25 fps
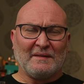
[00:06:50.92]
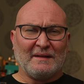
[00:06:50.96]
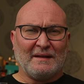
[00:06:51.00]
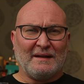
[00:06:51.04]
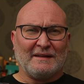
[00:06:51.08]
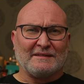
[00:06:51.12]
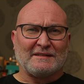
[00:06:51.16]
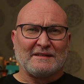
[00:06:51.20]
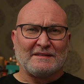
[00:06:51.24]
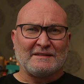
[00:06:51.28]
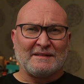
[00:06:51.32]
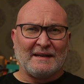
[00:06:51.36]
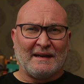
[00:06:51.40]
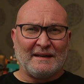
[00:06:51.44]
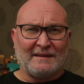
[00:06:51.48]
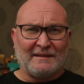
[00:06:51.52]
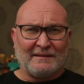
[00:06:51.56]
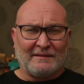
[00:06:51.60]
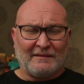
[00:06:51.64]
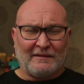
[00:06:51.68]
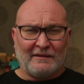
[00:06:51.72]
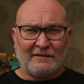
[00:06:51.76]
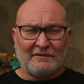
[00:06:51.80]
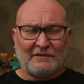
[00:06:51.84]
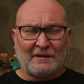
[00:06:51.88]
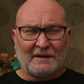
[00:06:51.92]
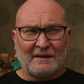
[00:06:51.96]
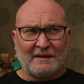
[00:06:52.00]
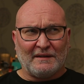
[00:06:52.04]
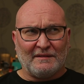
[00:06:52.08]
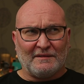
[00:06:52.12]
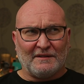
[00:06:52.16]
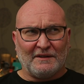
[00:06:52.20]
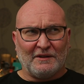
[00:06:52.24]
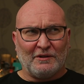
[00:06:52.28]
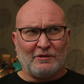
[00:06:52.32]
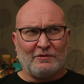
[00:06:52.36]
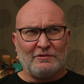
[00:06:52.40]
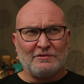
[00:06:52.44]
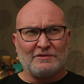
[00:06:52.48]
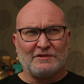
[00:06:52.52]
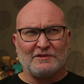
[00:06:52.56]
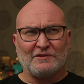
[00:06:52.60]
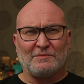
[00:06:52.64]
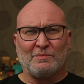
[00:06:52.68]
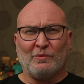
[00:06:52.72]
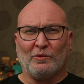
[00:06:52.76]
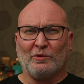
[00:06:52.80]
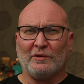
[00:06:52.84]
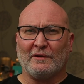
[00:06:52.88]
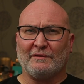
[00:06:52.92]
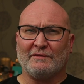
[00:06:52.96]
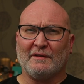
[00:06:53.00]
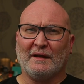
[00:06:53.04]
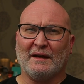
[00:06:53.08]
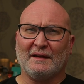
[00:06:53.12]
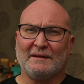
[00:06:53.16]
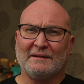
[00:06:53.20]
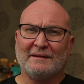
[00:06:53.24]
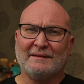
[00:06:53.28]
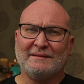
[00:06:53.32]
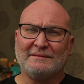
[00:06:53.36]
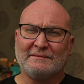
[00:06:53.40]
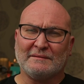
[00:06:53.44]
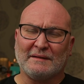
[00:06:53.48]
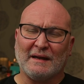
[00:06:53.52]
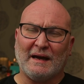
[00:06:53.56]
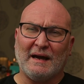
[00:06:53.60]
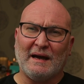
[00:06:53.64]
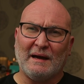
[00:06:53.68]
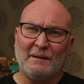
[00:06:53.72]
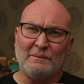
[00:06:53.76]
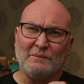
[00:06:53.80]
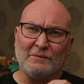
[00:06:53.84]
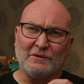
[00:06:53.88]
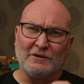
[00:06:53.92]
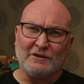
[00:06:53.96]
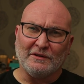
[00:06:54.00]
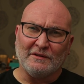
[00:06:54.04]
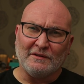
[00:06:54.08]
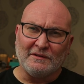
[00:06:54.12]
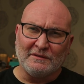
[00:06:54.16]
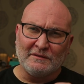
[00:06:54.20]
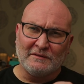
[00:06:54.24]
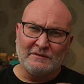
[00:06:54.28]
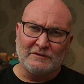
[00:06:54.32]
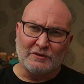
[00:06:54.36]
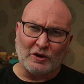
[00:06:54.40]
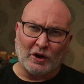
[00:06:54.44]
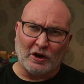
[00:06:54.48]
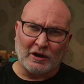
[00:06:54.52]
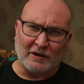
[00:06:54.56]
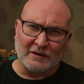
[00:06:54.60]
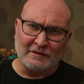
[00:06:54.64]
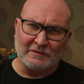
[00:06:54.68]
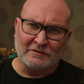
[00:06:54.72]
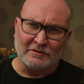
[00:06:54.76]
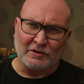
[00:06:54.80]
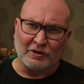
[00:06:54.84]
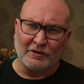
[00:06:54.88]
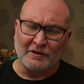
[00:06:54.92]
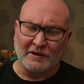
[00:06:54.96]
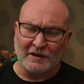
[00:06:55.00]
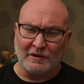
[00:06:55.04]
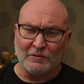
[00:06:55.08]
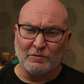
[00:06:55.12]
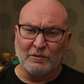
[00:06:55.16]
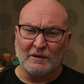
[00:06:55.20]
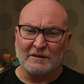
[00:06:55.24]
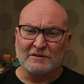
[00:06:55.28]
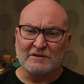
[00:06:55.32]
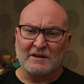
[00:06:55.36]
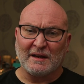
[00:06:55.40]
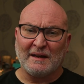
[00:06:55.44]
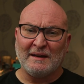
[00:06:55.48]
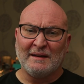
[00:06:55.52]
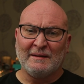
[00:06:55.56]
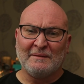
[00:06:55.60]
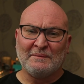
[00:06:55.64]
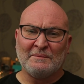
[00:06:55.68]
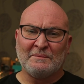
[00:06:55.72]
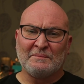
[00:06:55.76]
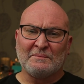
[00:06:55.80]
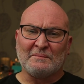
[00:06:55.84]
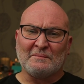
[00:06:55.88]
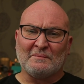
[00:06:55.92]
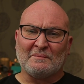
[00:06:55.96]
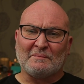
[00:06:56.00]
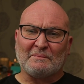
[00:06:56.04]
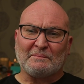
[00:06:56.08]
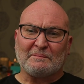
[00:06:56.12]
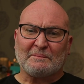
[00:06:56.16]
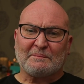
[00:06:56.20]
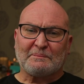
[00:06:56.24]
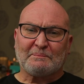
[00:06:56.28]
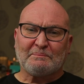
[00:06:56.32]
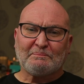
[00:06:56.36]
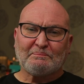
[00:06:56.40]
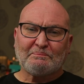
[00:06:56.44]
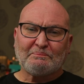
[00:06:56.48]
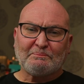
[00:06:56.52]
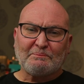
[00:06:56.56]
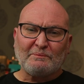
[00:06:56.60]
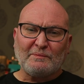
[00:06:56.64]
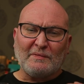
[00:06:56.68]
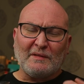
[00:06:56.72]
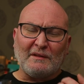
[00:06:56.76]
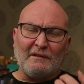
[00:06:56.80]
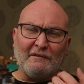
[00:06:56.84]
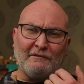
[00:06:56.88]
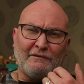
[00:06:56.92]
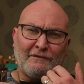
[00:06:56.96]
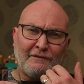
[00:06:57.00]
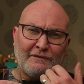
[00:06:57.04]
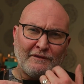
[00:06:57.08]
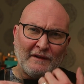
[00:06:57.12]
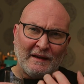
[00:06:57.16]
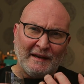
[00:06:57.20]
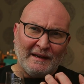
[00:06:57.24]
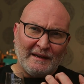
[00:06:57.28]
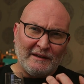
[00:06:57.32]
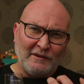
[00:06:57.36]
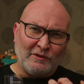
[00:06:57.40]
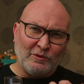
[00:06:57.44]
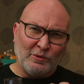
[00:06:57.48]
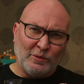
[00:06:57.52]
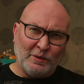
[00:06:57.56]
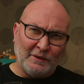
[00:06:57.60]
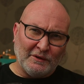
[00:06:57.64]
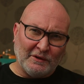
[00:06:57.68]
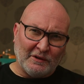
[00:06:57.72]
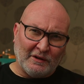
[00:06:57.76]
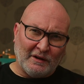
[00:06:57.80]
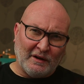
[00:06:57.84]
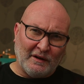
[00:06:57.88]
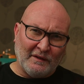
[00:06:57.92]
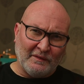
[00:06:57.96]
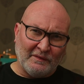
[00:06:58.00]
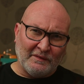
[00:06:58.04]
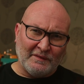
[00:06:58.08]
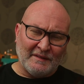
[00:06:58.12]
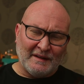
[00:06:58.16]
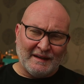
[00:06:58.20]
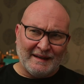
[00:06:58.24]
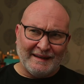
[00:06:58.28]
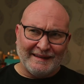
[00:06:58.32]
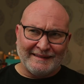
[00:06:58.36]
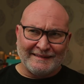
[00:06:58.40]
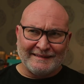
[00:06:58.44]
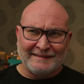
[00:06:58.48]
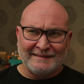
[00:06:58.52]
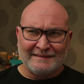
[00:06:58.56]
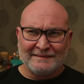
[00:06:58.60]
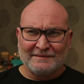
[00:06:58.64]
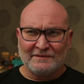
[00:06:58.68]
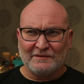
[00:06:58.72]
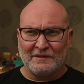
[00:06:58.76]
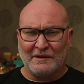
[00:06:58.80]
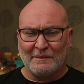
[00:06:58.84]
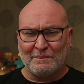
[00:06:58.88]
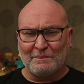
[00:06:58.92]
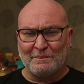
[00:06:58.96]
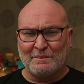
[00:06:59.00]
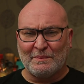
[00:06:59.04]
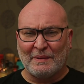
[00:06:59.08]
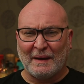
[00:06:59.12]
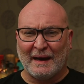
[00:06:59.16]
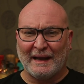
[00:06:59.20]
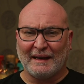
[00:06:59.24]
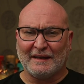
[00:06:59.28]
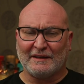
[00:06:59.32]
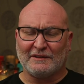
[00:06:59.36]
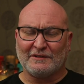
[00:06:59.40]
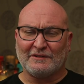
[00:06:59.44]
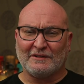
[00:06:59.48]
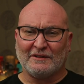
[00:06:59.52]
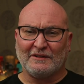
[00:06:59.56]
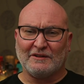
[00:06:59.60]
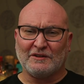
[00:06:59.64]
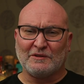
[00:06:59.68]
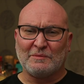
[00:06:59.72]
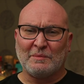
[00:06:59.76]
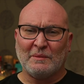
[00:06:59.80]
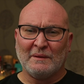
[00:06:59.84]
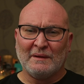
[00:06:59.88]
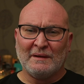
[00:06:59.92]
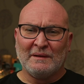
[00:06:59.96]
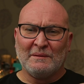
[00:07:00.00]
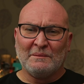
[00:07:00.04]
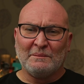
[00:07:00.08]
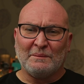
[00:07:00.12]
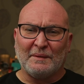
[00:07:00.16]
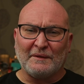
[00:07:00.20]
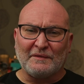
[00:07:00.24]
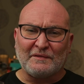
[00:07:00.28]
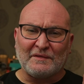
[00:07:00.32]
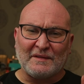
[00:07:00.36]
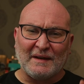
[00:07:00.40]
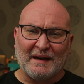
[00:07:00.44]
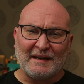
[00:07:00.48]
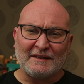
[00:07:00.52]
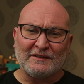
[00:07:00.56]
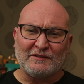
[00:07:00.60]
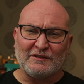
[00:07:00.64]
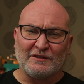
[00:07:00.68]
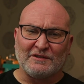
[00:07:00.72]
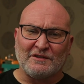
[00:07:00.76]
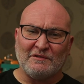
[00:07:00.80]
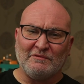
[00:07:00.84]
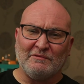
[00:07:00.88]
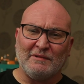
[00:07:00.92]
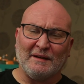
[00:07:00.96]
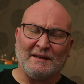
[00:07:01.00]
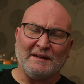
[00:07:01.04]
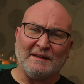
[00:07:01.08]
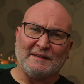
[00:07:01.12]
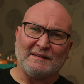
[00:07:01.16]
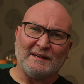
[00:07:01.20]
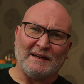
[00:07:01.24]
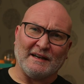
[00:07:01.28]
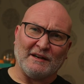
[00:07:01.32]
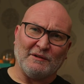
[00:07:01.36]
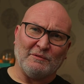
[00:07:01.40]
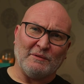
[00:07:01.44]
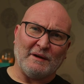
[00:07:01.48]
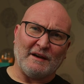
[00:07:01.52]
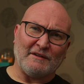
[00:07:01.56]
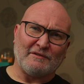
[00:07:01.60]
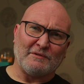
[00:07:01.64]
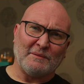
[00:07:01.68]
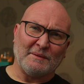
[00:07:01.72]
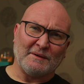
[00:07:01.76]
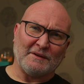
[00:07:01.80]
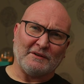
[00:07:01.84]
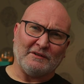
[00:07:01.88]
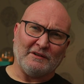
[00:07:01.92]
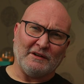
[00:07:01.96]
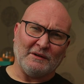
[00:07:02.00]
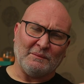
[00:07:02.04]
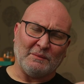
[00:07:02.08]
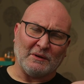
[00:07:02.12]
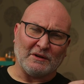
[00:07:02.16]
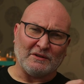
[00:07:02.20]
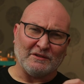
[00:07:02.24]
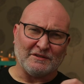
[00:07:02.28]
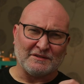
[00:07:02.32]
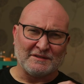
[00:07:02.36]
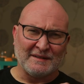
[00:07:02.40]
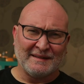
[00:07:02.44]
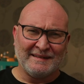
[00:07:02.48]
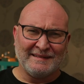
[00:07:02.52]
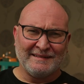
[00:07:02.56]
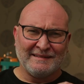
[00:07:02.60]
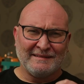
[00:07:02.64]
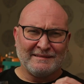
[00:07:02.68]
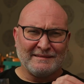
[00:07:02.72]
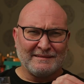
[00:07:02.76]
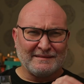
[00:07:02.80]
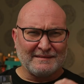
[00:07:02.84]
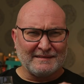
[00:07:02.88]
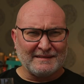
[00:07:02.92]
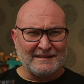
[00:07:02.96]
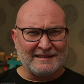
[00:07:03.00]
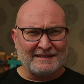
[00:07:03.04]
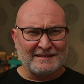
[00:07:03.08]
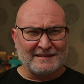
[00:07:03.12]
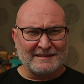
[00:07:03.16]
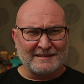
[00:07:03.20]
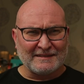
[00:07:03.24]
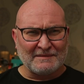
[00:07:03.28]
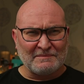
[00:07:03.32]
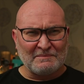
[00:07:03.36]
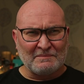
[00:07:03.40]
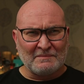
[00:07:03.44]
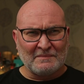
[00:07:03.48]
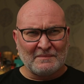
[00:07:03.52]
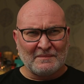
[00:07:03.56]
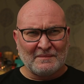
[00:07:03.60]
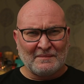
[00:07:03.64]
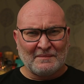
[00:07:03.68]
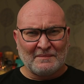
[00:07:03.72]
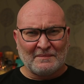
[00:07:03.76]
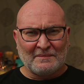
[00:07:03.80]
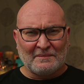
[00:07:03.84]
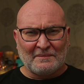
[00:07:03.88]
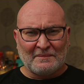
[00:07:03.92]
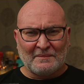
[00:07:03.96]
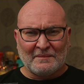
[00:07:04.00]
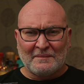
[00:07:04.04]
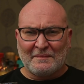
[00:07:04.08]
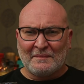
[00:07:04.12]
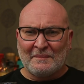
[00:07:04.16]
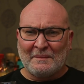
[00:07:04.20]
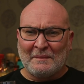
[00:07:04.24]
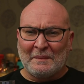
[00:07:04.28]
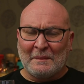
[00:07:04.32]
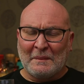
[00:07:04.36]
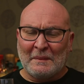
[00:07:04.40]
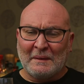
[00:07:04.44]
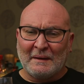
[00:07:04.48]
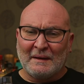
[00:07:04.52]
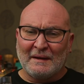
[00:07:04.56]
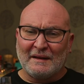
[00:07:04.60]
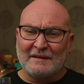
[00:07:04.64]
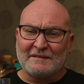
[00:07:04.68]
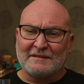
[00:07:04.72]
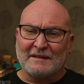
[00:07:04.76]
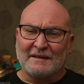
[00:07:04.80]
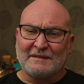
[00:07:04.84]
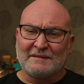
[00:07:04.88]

As I said already, the nose is more of that damn good dark, dirty whiskey feeling going on than the palate does, but that doesn't really take away from it all, because this is